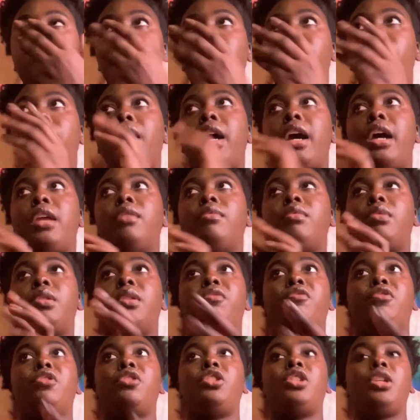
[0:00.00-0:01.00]
kind of
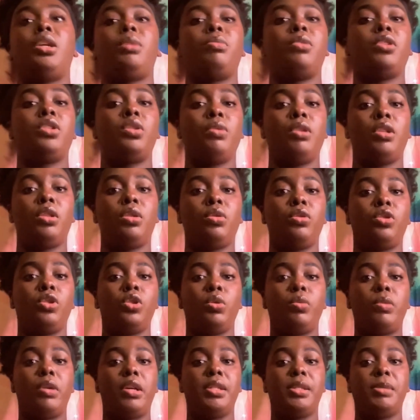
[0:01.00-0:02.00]
differentiate between those
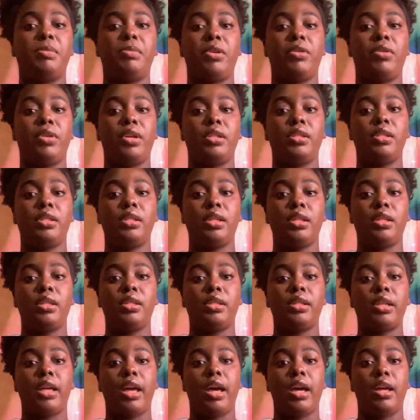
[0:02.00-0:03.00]
two
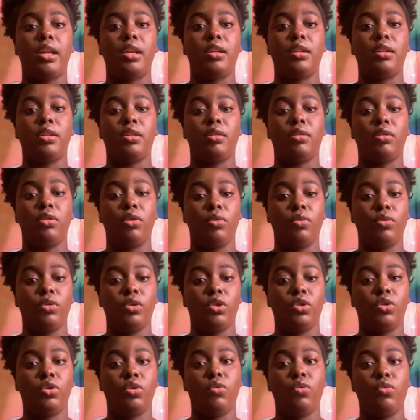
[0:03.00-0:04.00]
experiences and
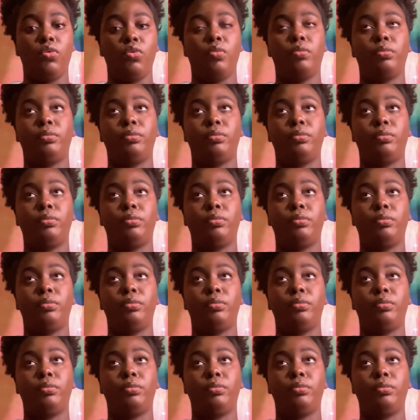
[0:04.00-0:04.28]
those who